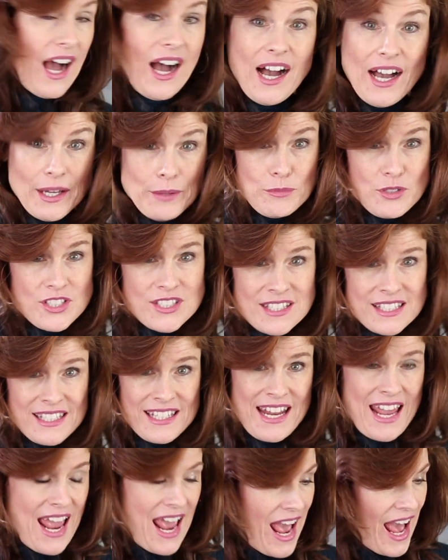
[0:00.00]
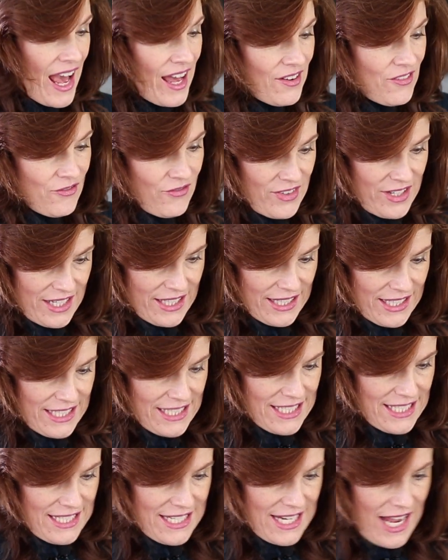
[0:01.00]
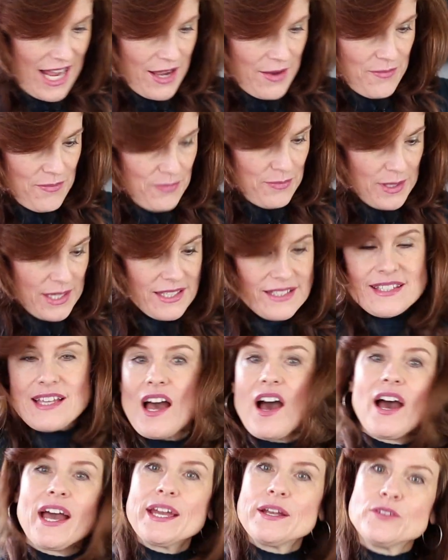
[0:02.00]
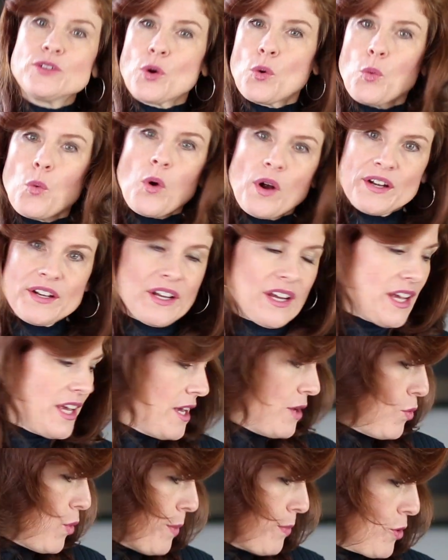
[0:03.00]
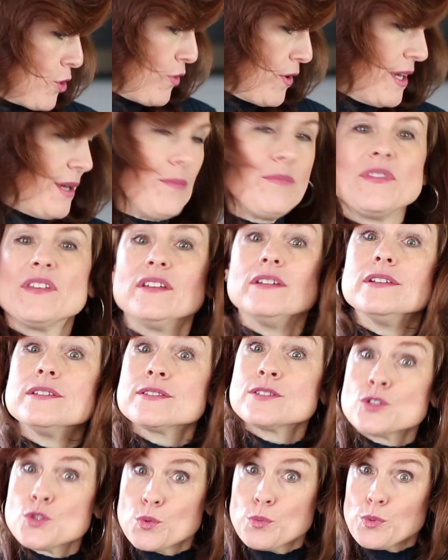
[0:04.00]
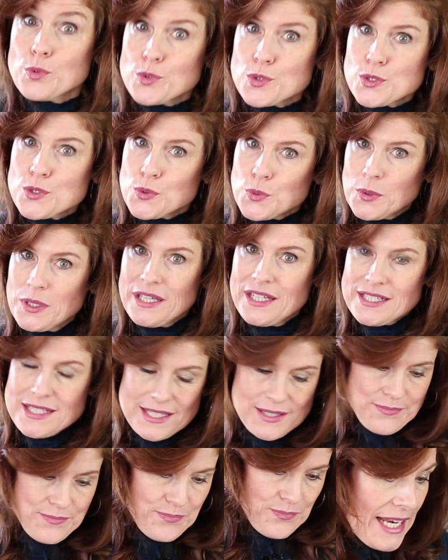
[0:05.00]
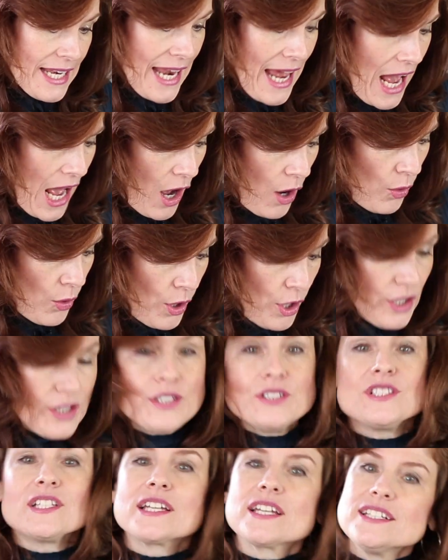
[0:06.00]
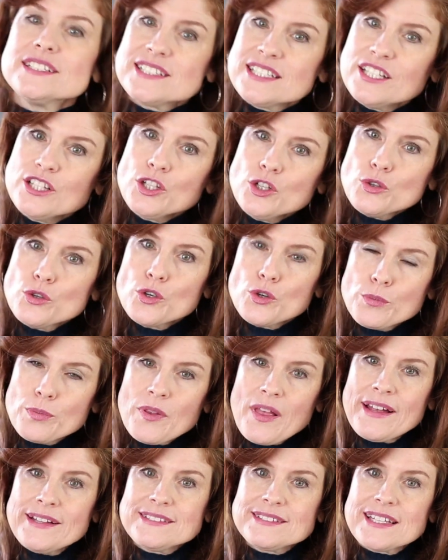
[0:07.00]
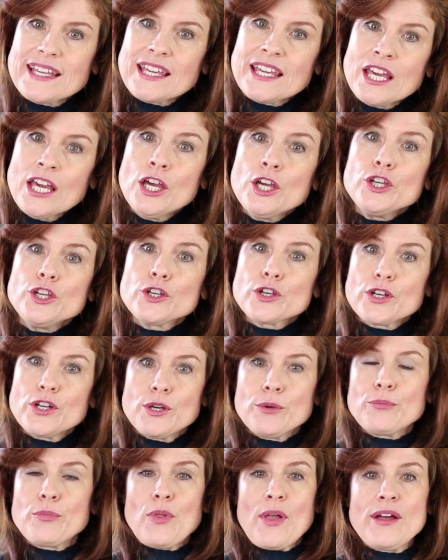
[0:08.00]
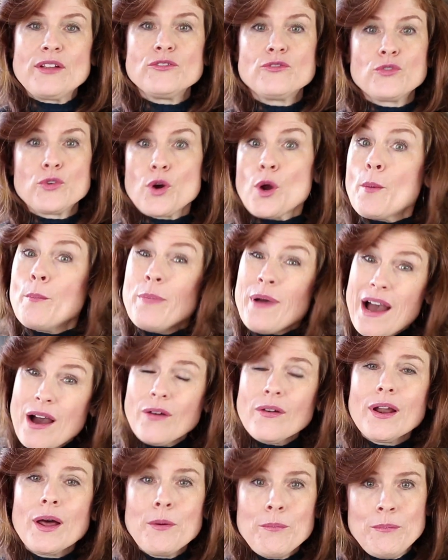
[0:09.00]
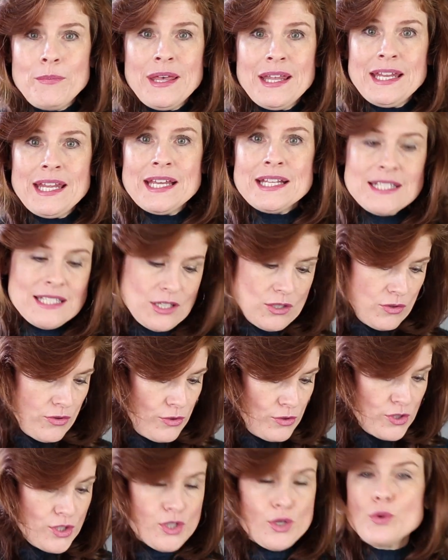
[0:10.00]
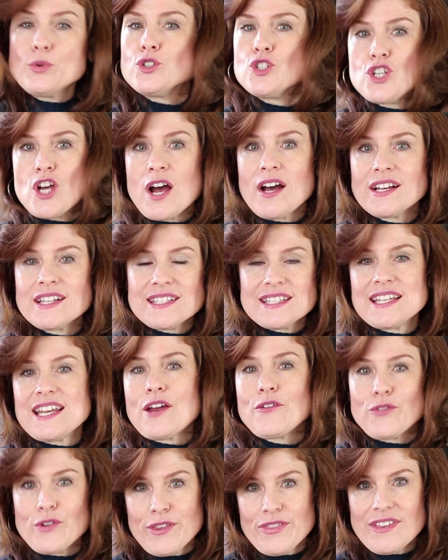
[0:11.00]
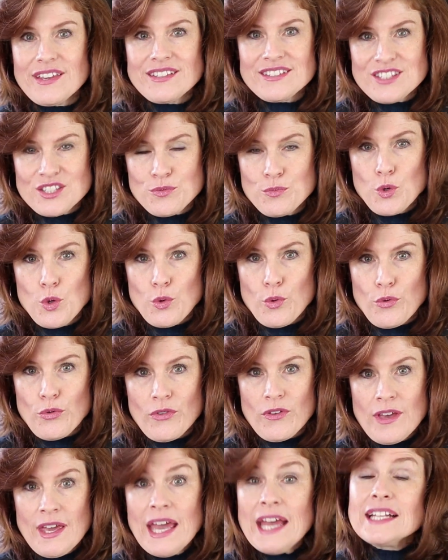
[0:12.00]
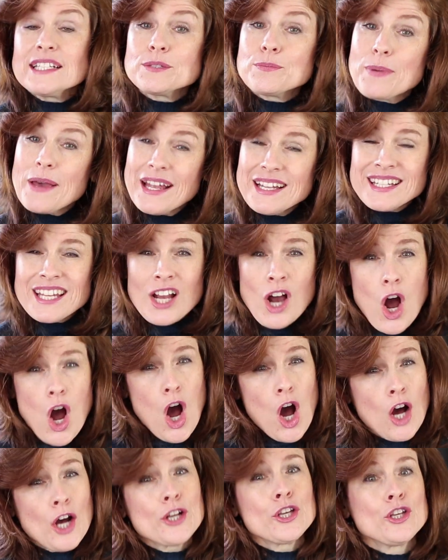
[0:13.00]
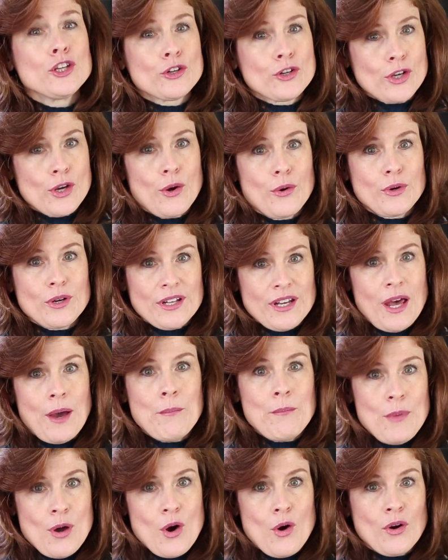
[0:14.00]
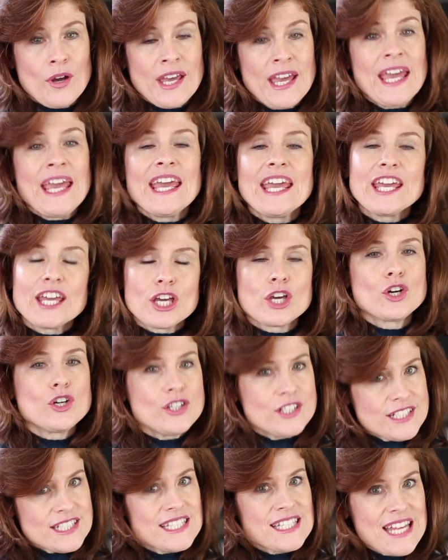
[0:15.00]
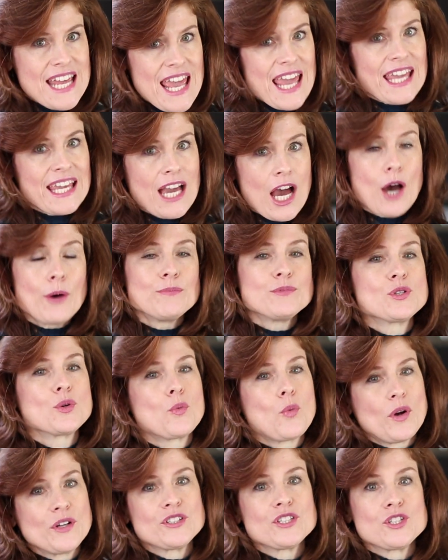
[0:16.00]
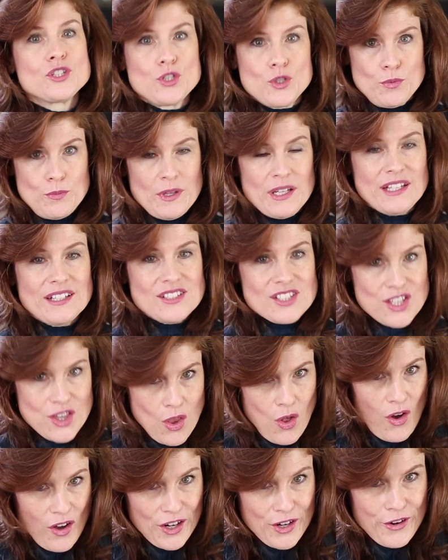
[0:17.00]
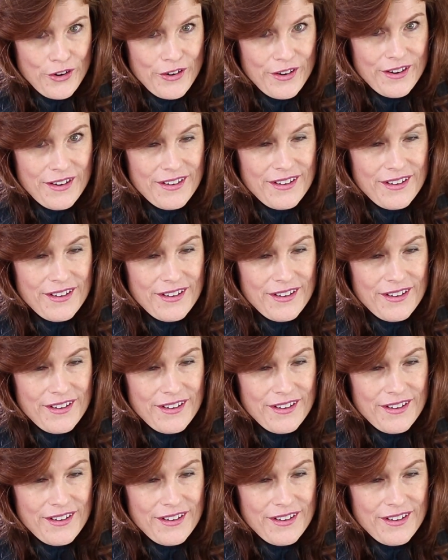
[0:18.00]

I'm just going to add vanilla today because I don't want a whipped cream that is super sweet. Now, to continue your blending, you're going to blend for about a minute till there's no chunks and everything's smooth. Depending on your coconut milk, it could take up to 1 to 2 minutes longer.